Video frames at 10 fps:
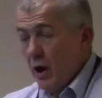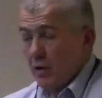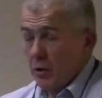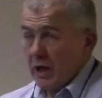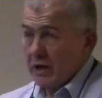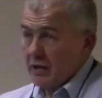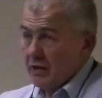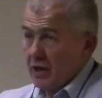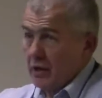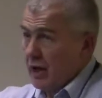Although, like I
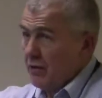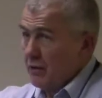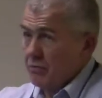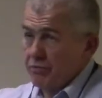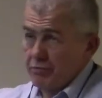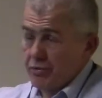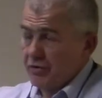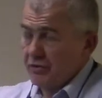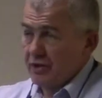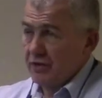say, a lot of the
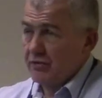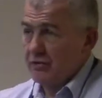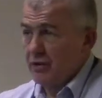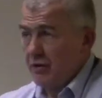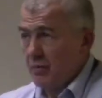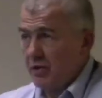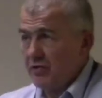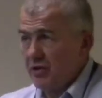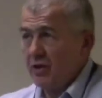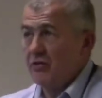presentations here have
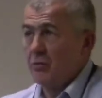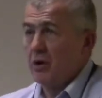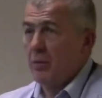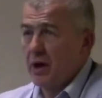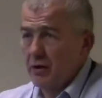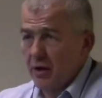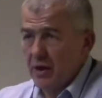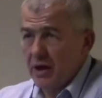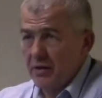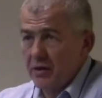been changing my mind on
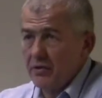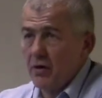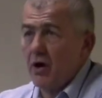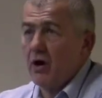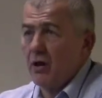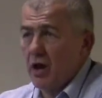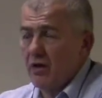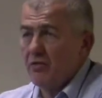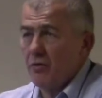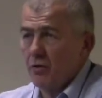that. I think there are a
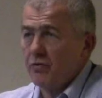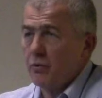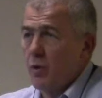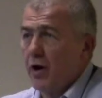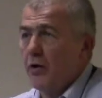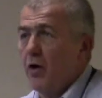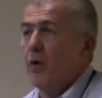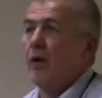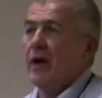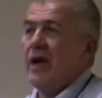lot of folks who want to
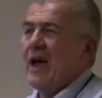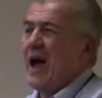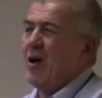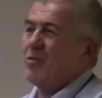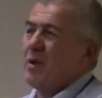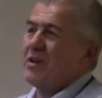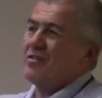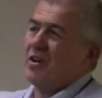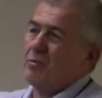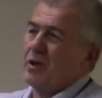know, how's my
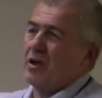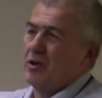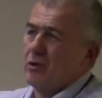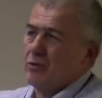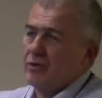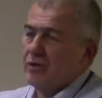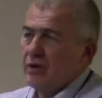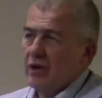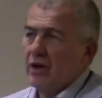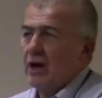stuff being used?
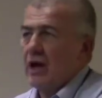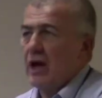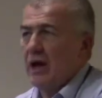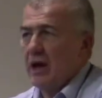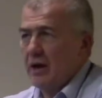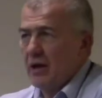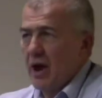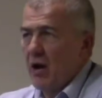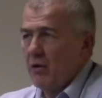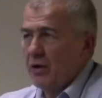And
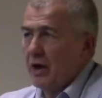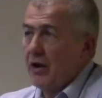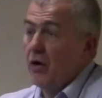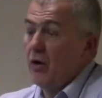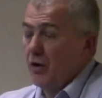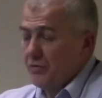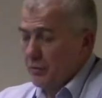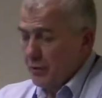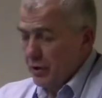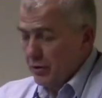how can I know if
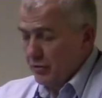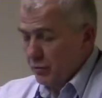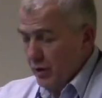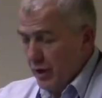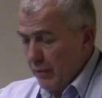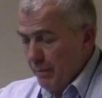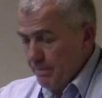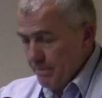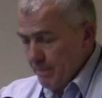it's being used well?